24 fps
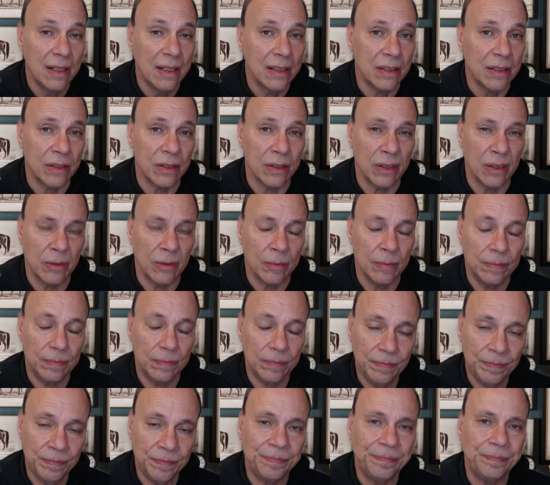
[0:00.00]
So
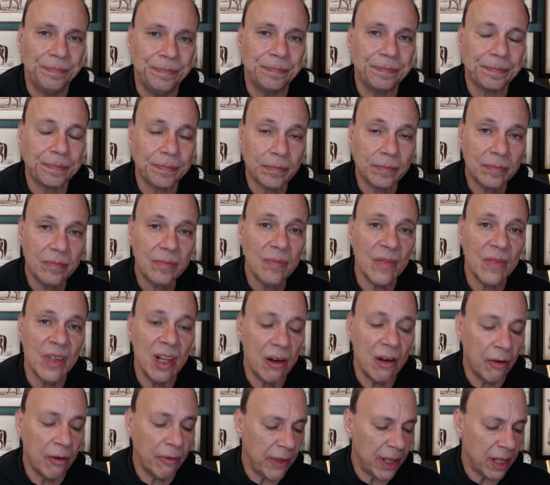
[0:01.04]

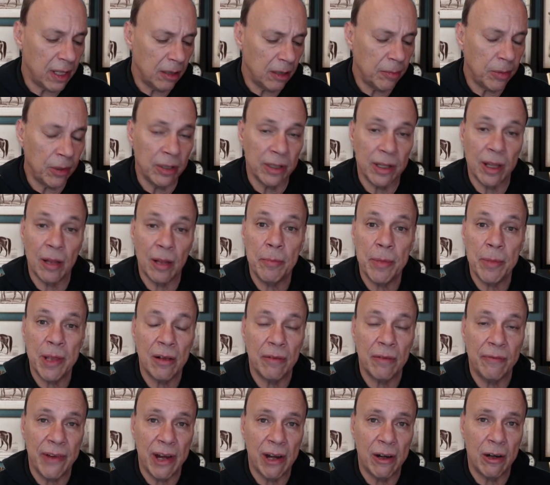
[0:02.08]
they're available. They'll be
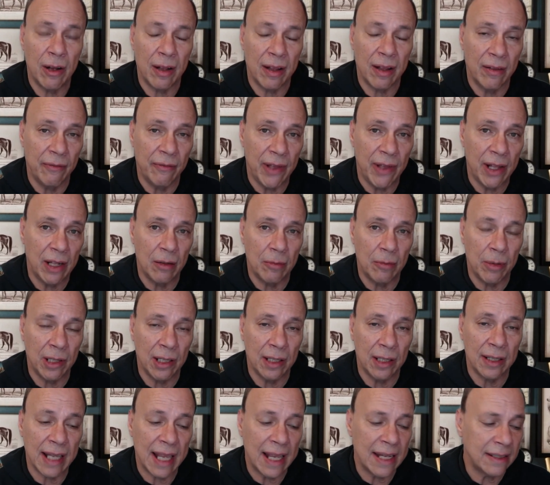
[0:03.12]

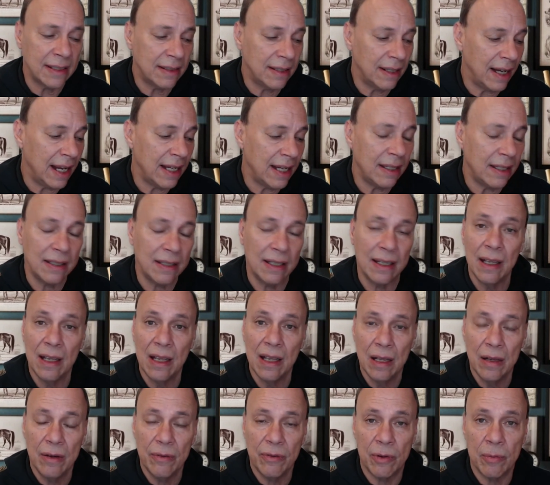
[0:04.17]
available again today
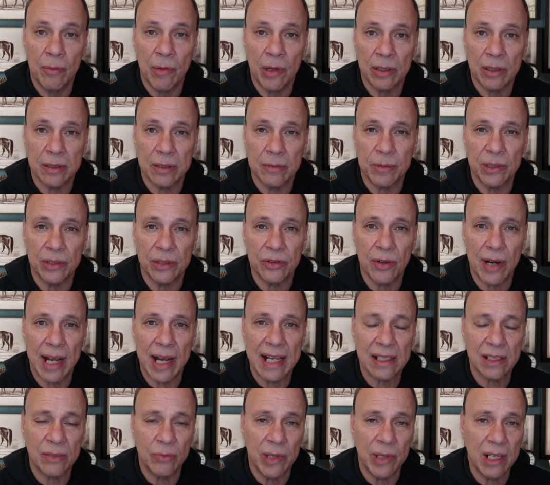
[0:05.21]
for multiple
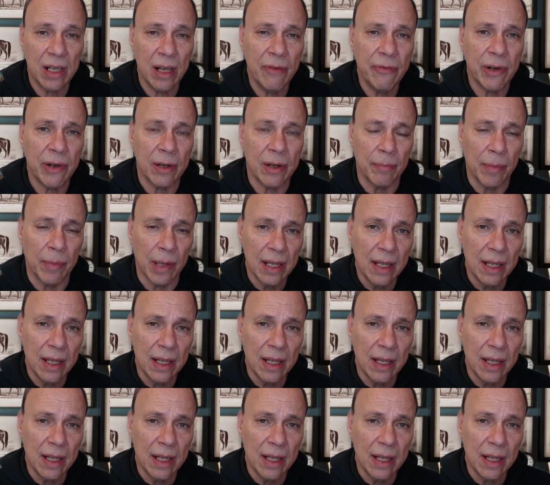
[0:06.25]
tracks, and we covered them.